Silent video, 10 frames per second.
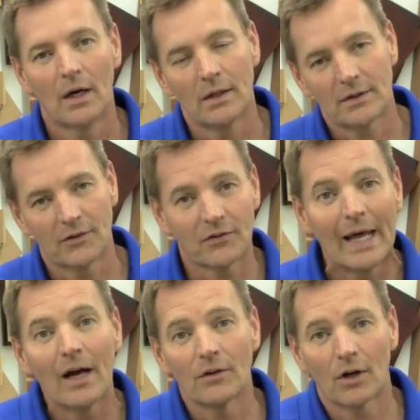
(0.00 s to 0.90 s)
to
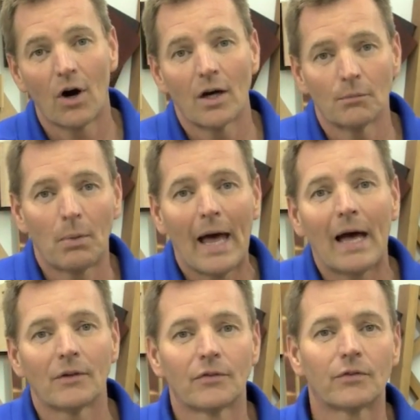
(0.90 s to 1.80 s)
stay on the cart
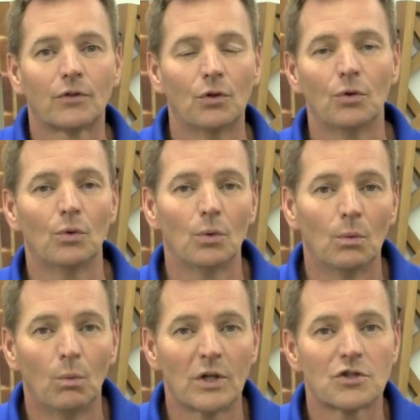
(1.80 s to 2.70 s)
paths,
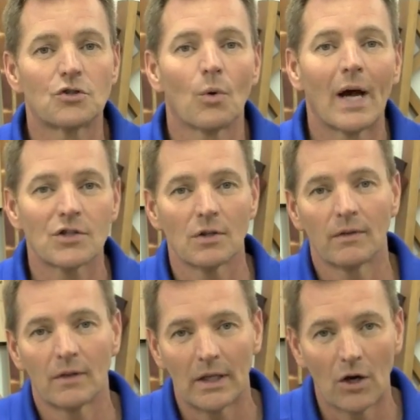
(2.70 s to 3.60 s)
to which
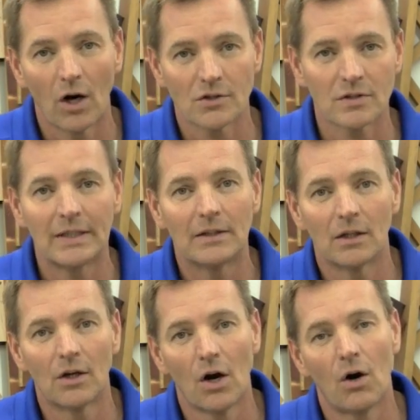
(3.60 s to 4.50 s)
direction the carts need
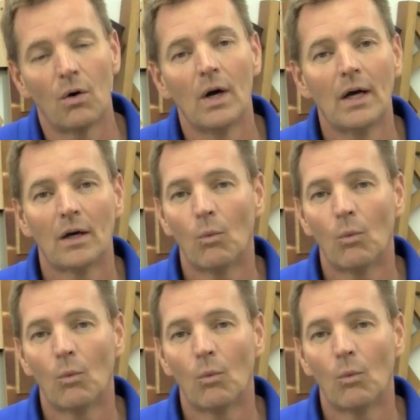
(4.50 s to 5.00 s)
to go,